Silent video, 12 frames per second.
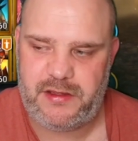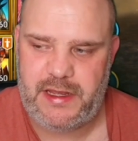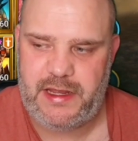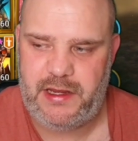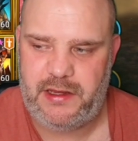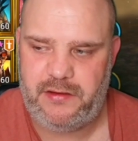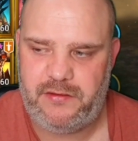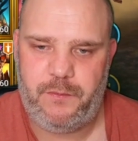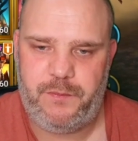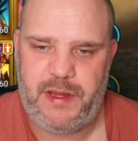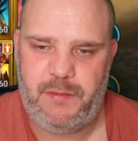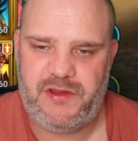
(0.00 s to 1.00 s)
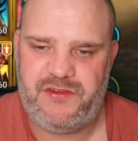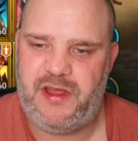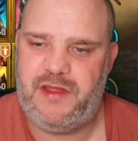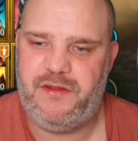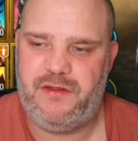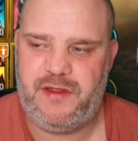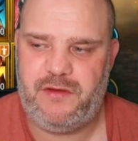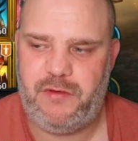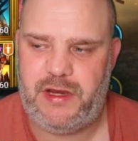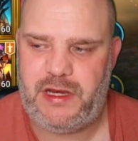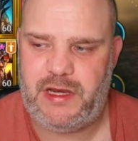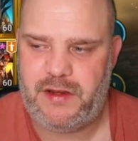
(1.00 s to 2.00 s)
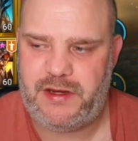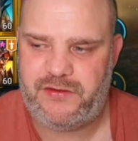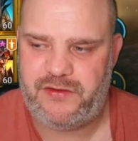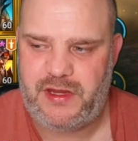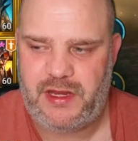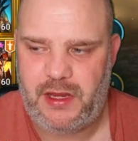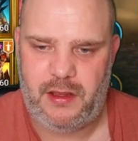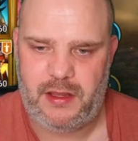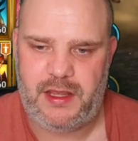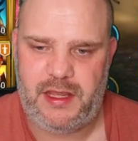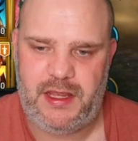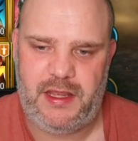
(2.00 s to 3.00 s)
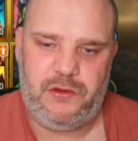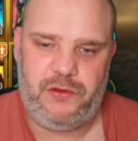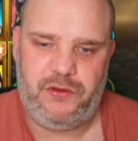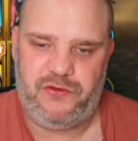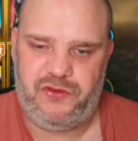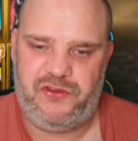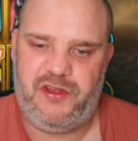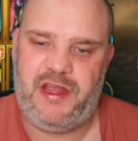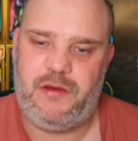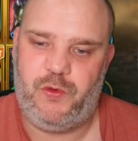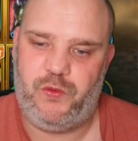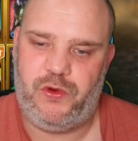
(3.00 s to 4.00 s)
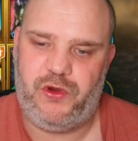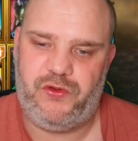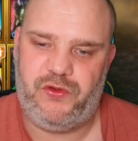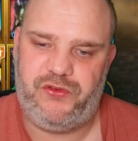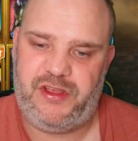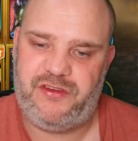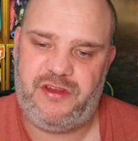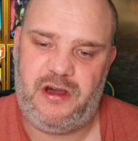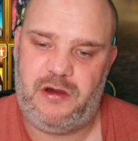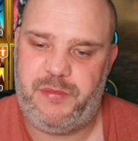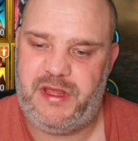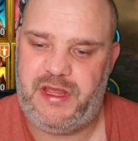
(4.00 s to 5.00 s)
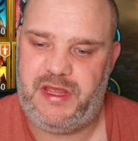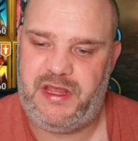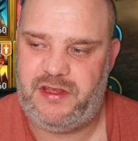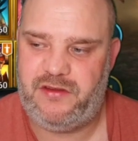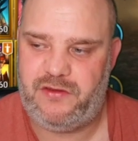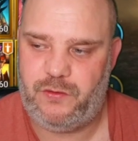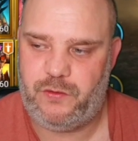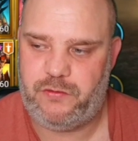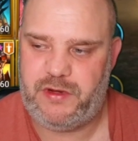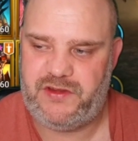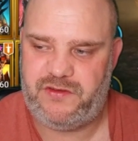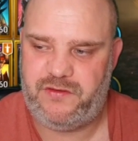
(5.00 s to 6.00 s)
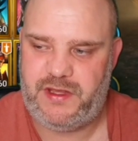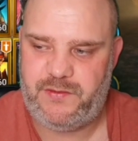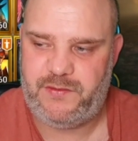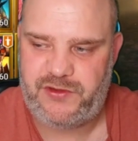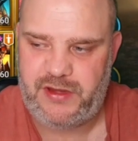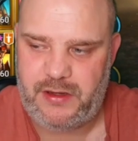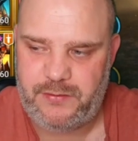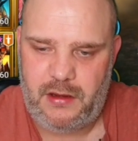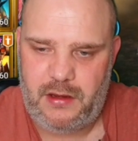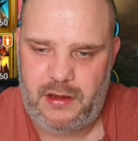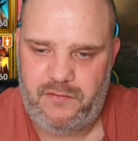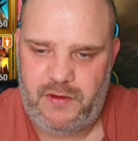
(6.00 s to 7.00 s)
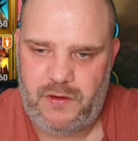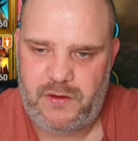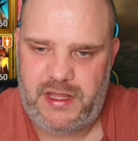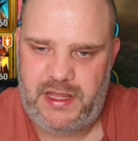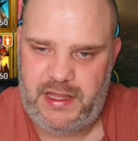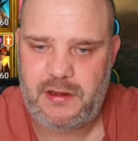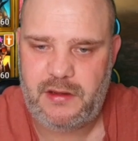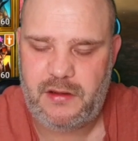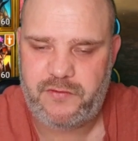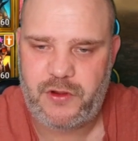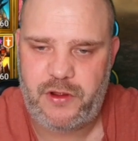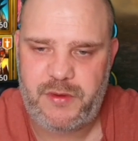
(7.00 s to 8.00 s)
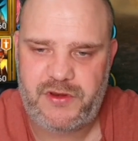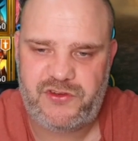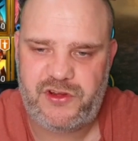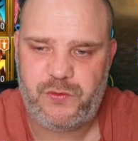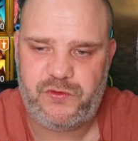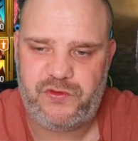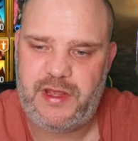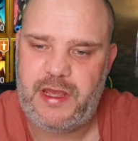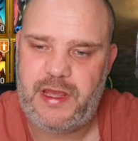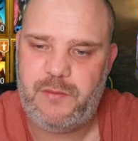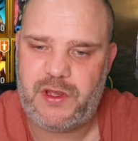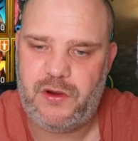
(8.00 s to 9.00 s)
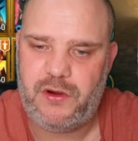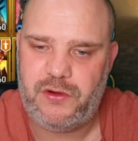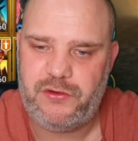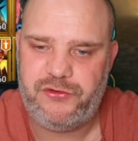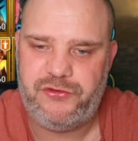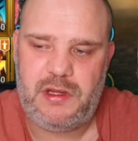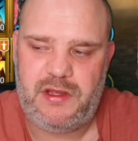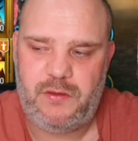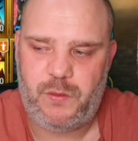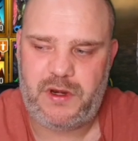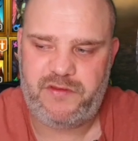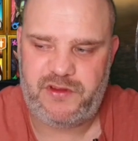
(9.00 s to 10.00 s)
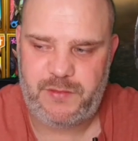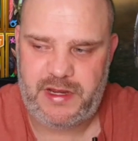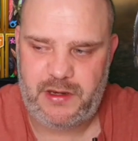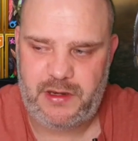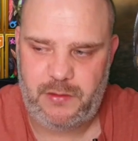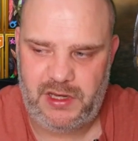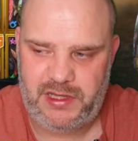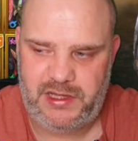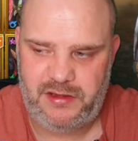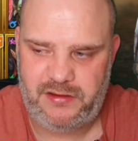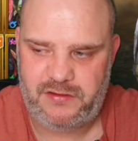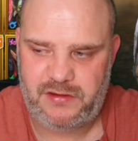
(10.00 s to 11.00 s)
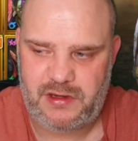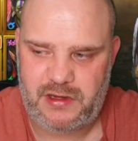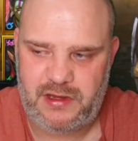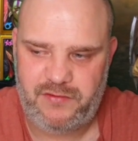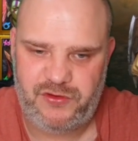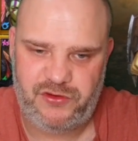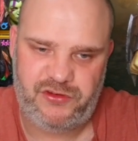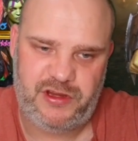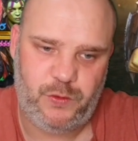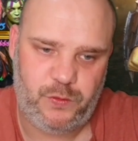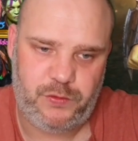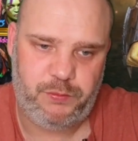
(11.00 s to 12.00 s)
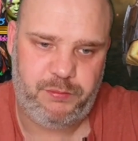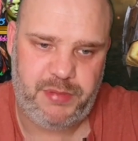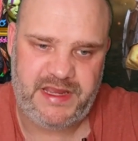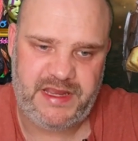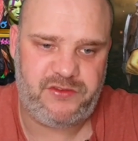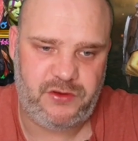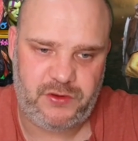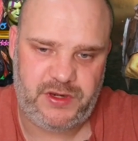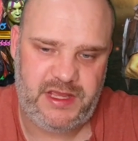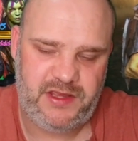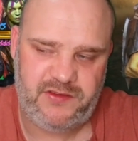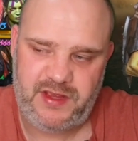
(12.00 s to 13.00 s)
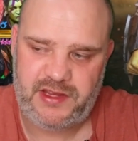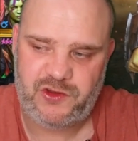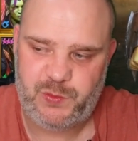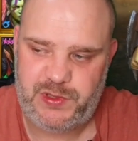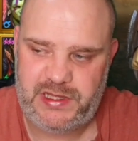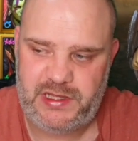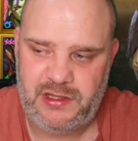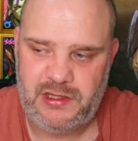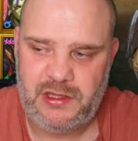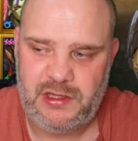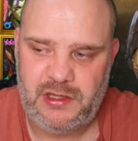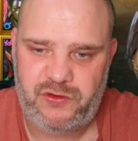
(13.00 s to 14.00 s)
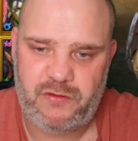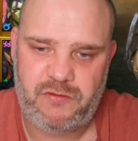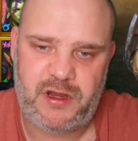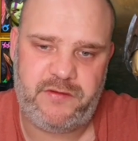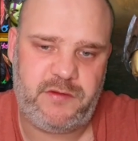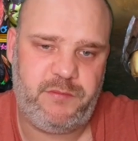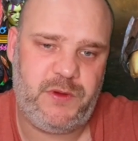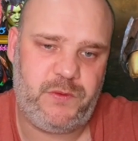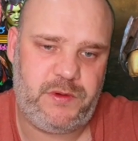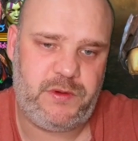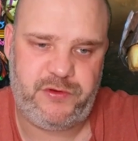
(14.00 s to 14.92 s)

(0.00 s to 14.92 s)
and people are saying that they'd really like to see gear that's attainable, not 6-star pieces and all the rest of it. So, if you look here, I've got him in a shield set because one of his main abilities gives a shield based on his HP. So rather than building him for